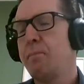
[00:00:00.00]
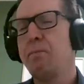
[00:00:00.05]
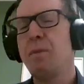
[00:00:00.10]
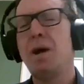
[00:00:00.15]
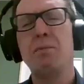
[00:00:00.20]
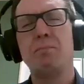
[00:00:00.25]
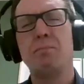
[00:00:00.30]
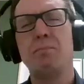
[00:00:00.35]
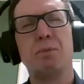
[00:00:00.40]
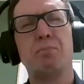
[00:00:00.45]

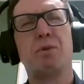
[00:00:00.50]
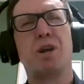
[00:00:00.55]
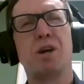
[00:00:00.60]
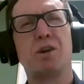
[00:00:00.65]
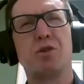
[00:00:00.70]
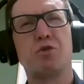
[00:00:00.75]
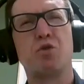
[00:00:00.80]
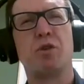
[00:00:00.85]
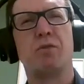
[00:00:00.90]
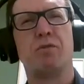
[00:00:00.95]
Many people are
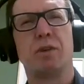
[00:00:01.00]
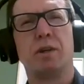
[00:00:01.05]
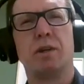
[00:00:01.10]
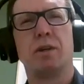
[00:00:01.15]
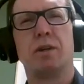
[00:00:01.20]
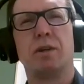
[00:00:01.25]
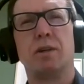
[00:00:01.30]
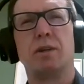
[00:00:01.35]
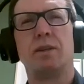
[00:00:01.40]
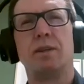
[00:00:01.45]
grieving
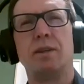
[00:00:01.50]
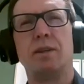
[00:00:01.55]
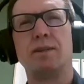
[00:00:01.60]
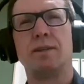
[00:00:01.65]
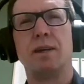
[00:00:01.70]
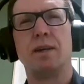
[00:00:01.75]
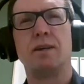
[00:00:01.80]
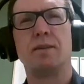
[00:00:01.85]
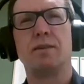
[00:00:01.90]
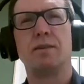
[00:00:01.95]

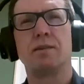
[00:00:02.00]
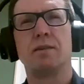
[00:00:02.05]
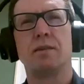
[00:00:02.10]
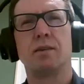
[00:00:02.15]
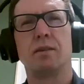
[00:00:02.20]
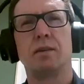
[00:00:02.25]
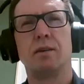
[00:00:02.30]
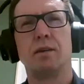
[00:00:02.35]
these days,